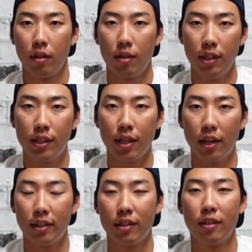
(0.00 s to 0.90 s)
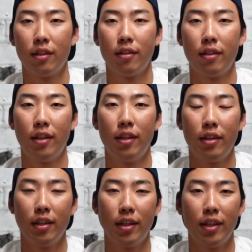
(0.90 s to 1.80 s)
These guys.
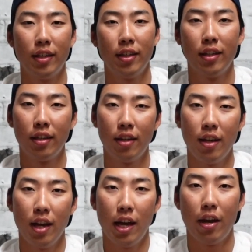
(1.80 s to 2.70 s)
And I